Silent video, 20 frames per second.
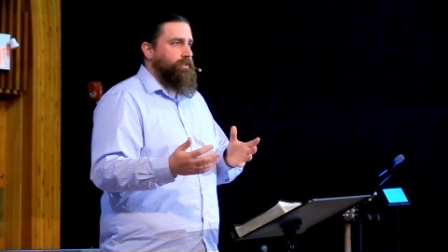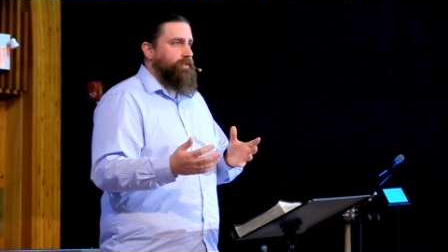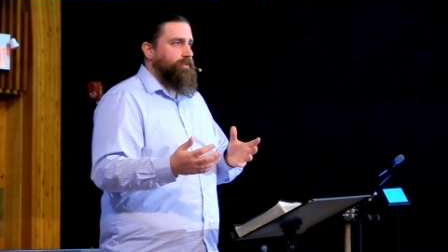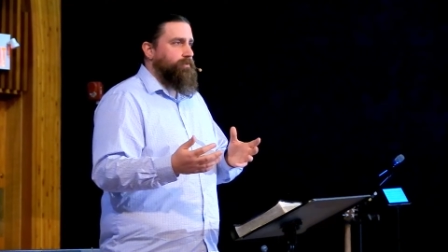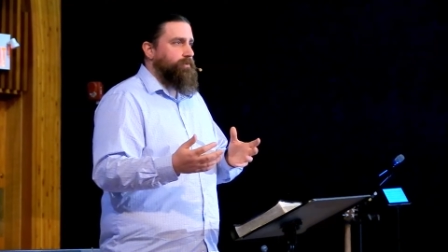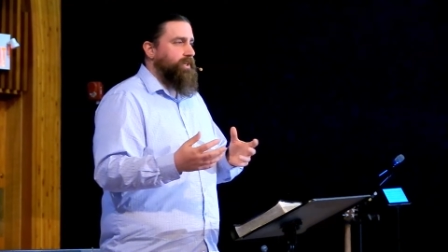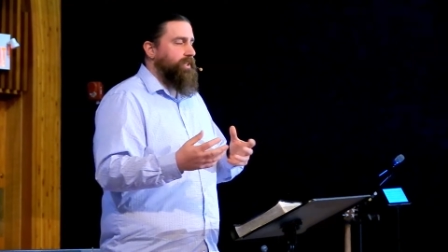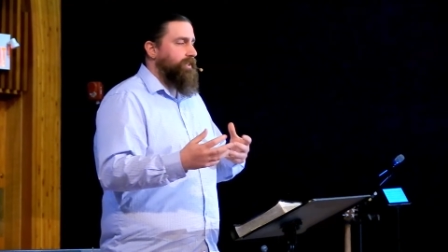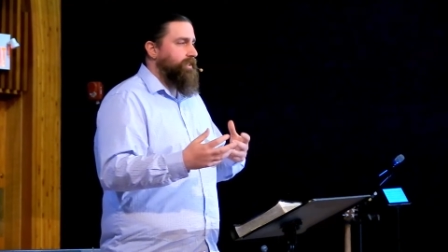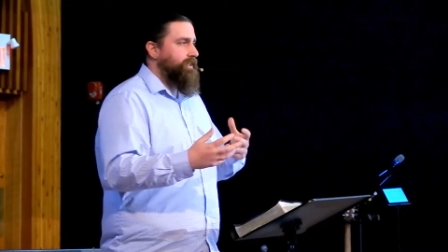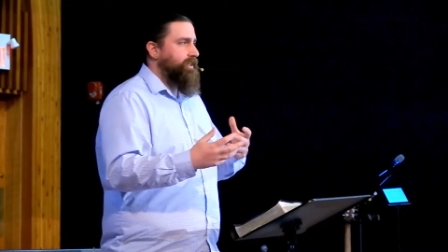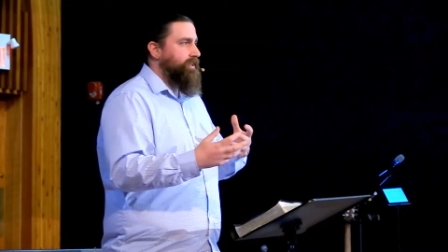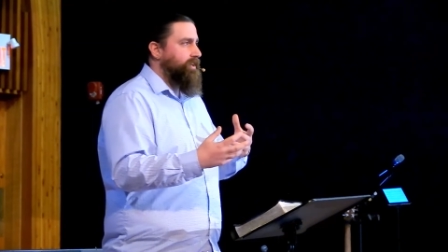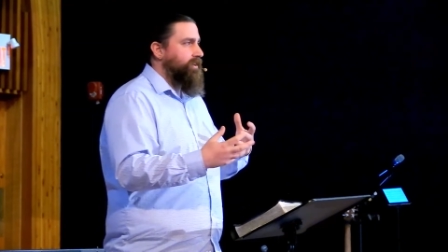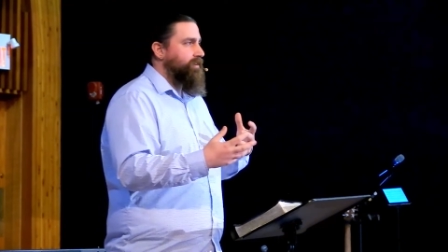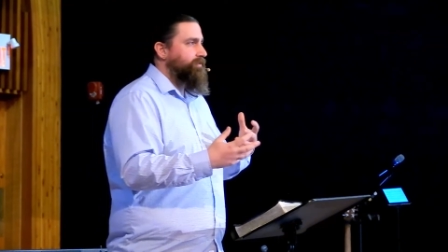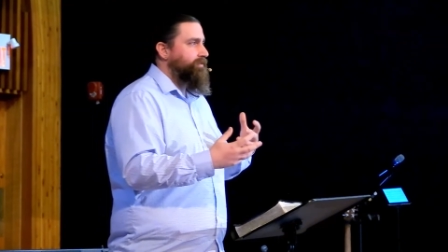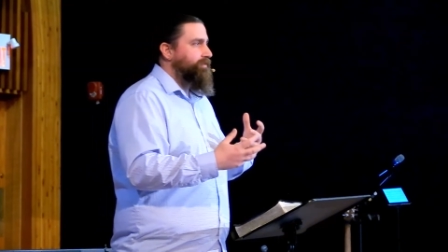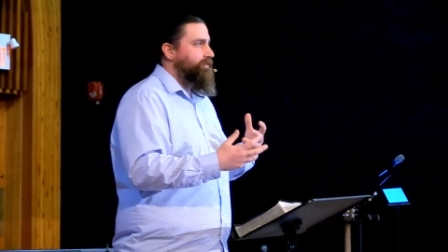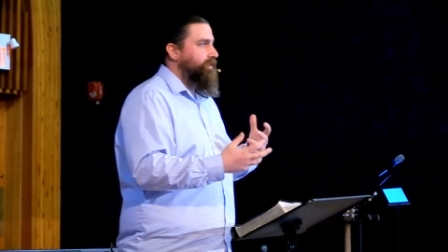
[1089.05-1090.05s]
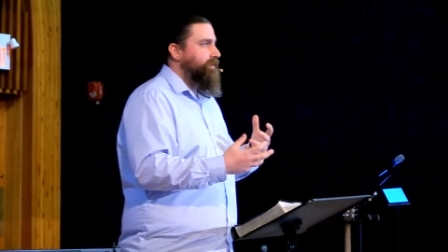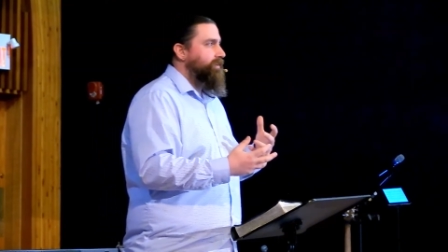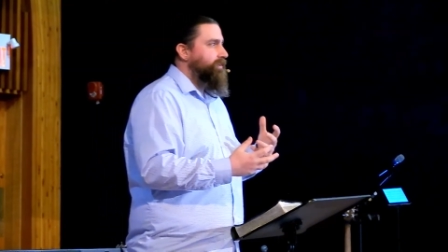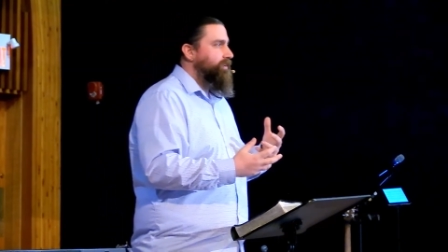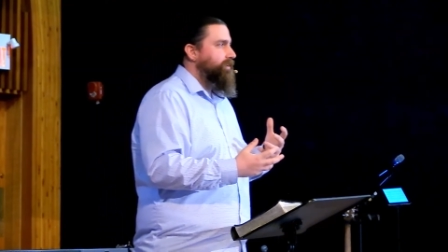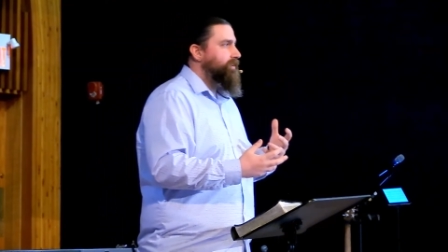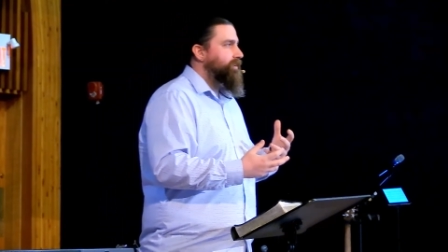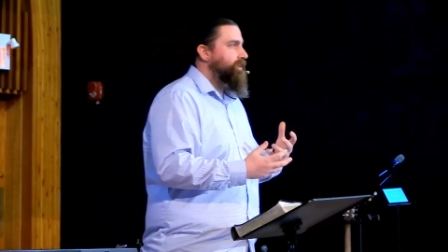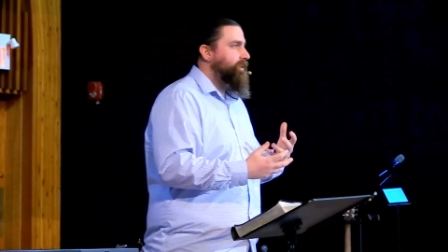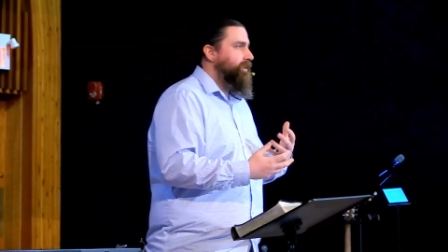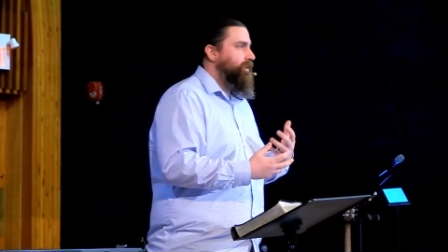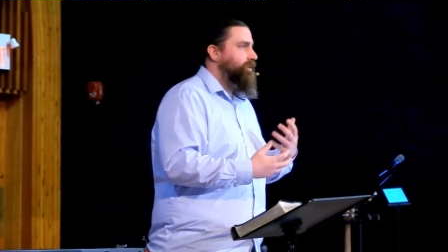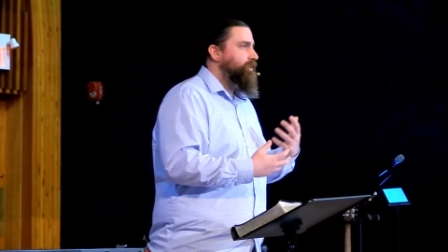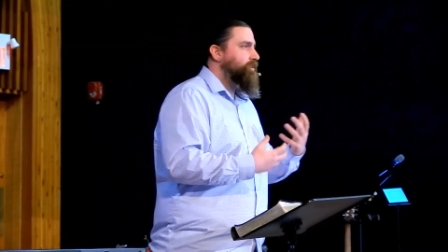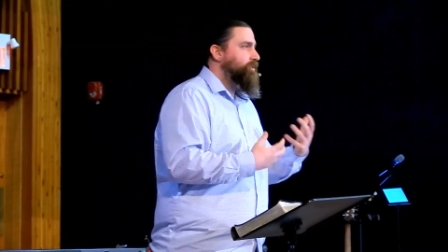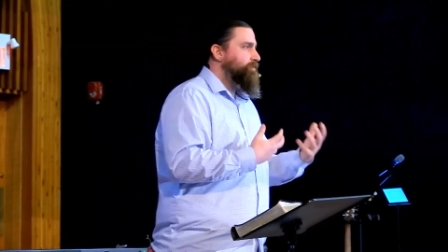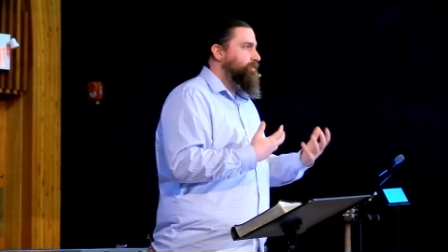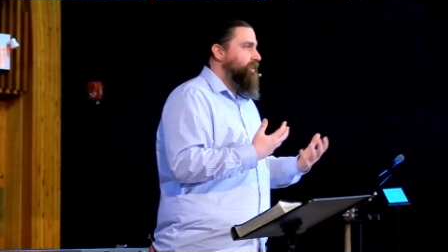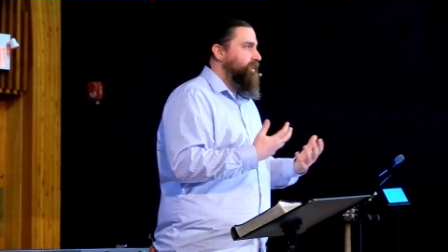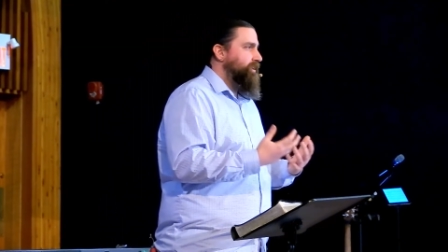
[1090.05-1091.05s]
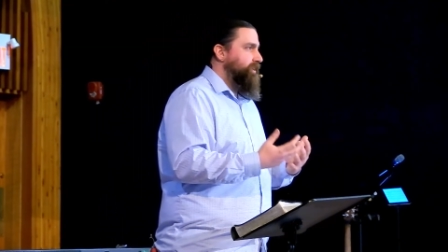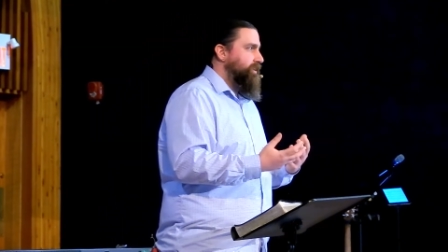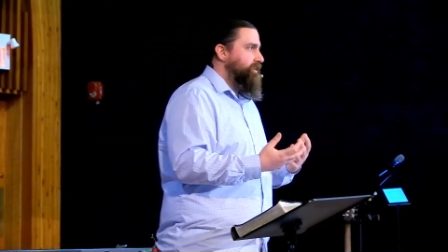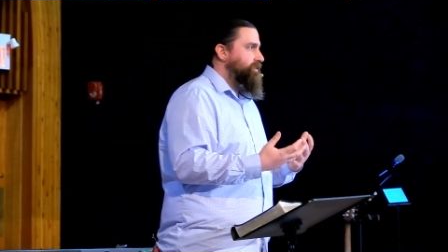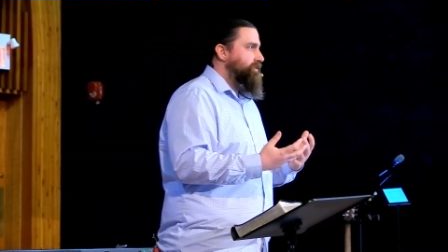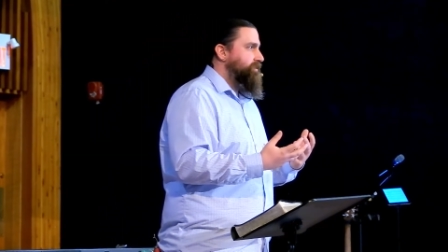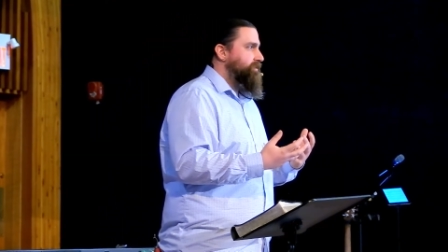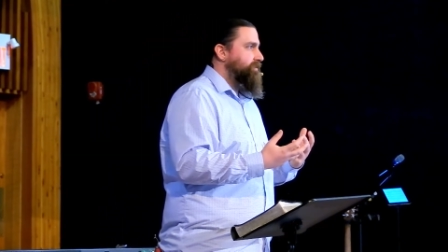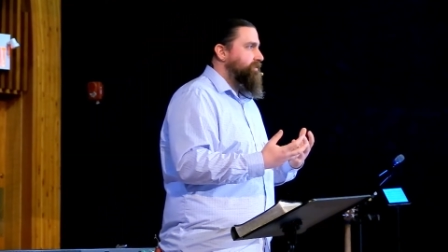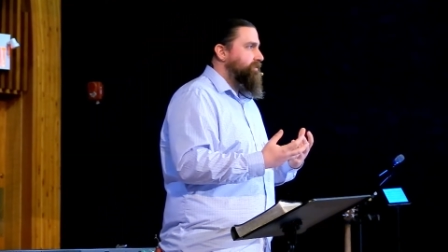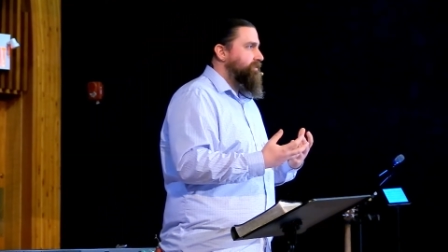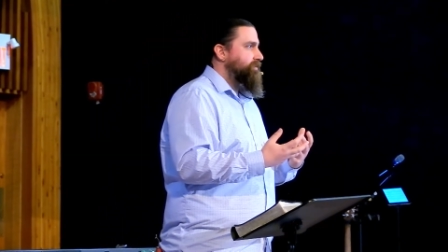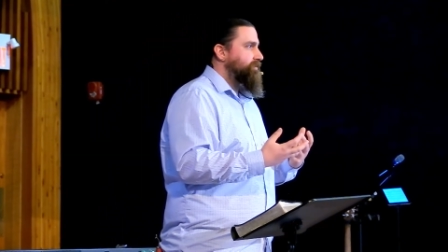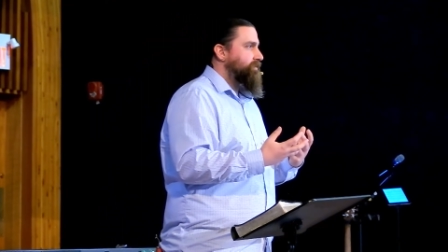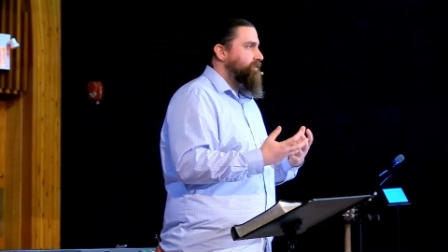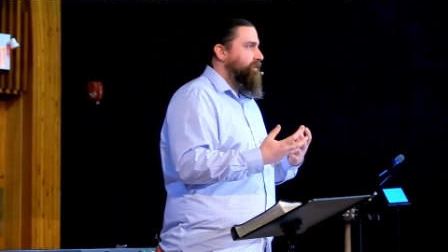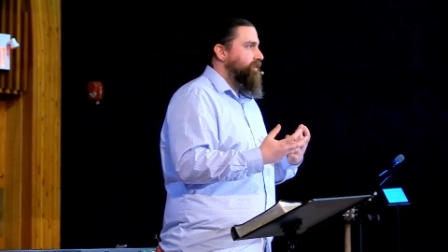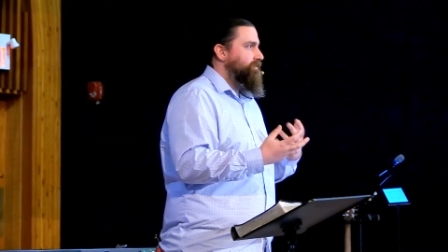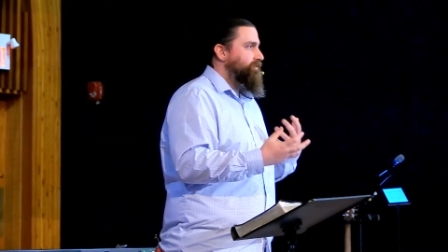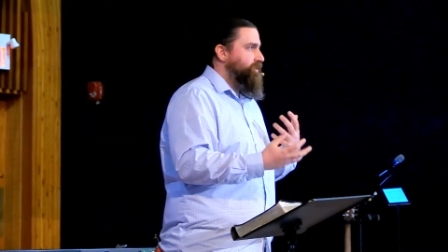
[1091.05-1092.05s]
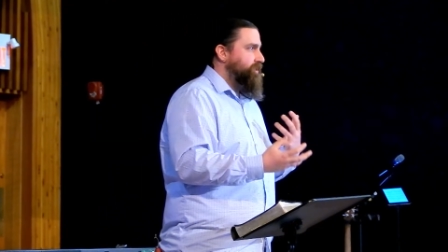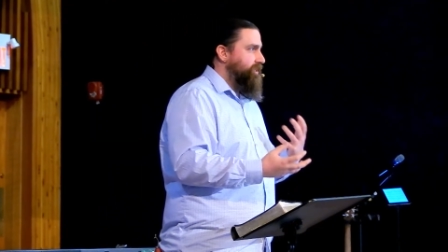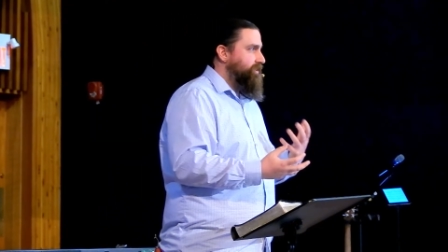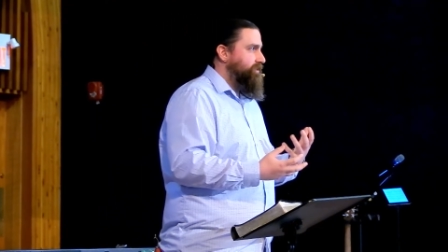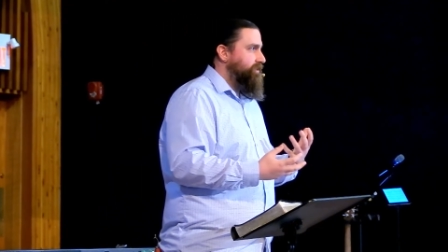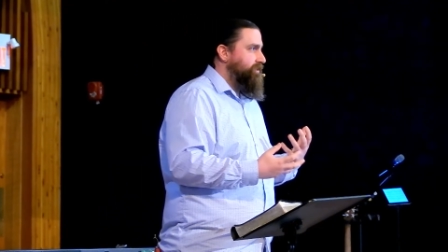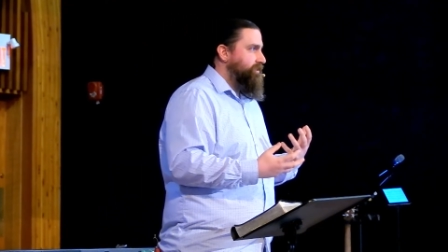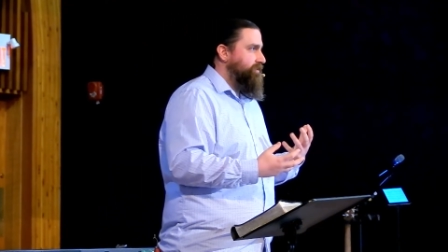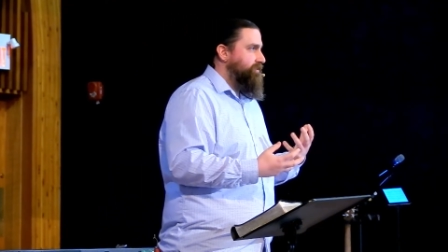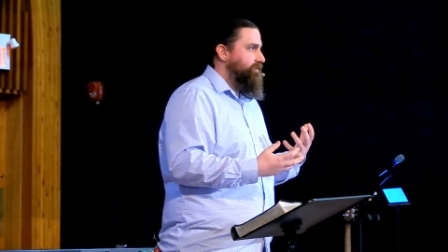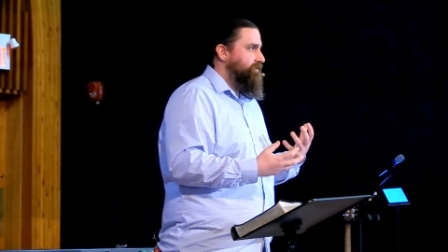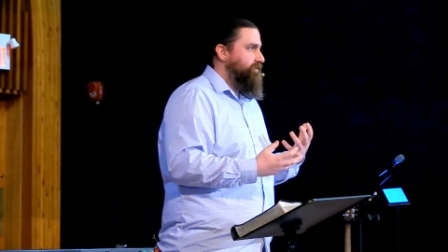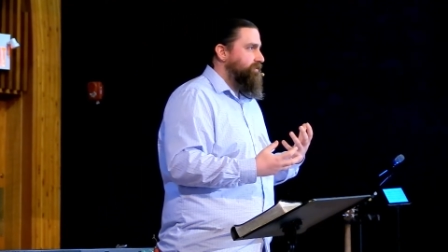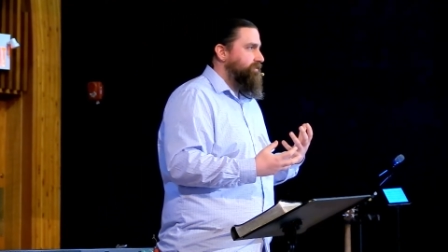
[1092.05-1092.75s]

We can think of the humanness of Jesus